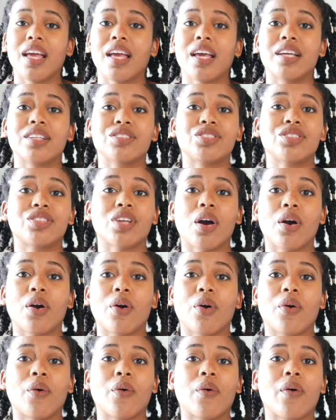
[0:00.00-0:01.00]
And
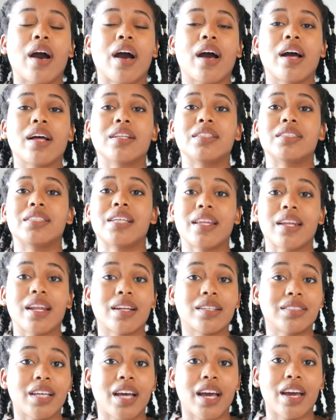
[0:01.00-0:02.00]
so 10 out
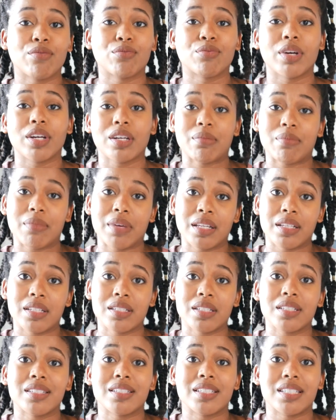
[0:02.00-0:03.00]
of 10 recommend
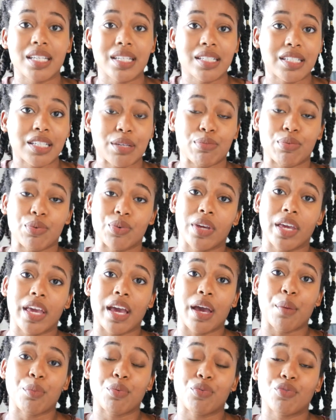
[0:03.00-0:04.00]
DAT
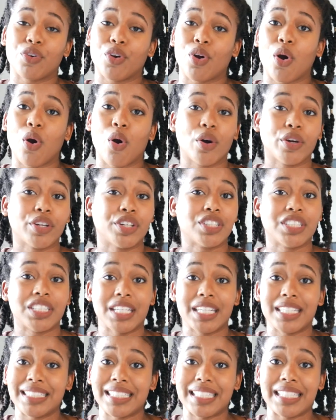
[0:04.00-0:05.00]
Bootcamp for all your
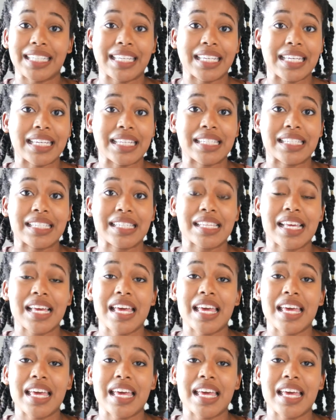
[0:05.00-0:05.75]
DAT needs.